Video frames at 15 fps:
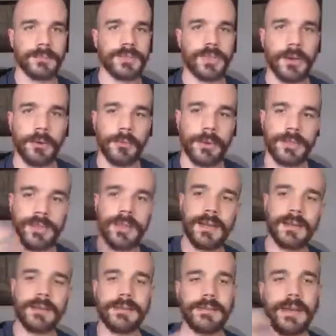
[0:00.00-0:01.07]
So
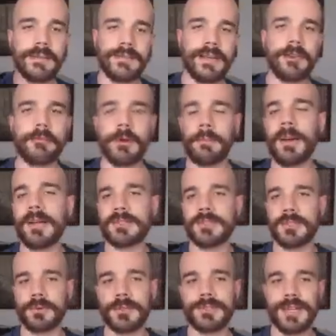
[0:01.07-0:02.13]
within their
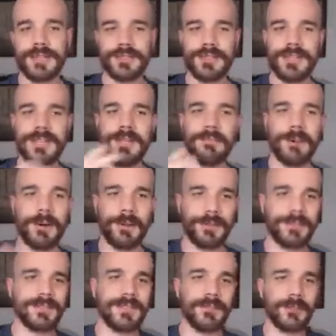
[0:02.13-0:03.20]
repositories actually keep
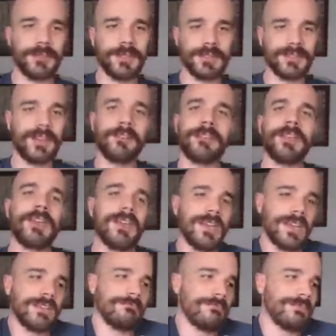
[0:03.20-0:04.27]
all these different things. Now,
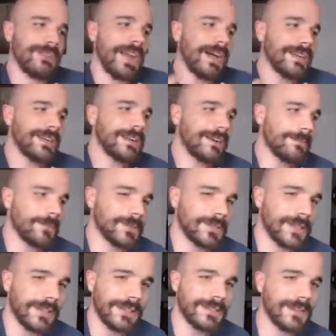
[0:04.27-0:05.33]

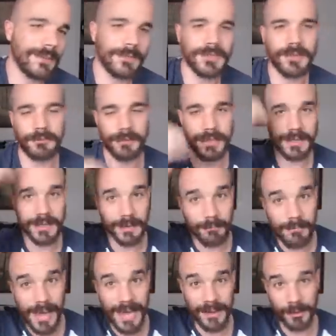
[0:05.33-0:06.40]
99% of the time, it's not really
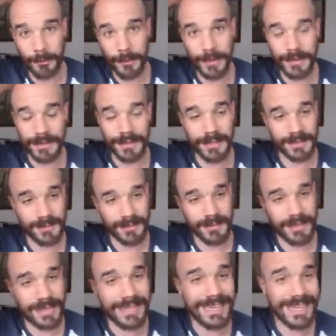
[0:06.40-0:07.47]
gonna matter what
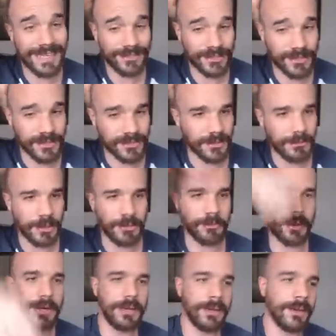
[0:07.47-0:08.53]
init system you're
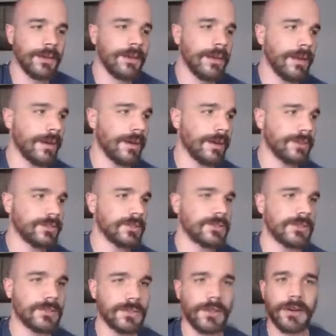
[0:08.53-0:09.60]
running,
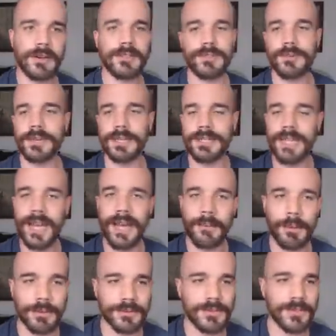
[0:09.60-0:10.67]
just as long as you can
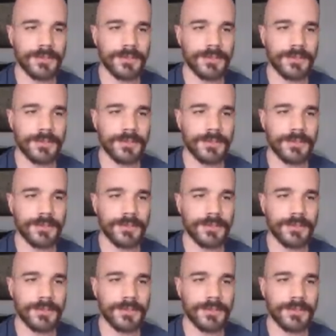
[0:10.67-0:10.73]
dab on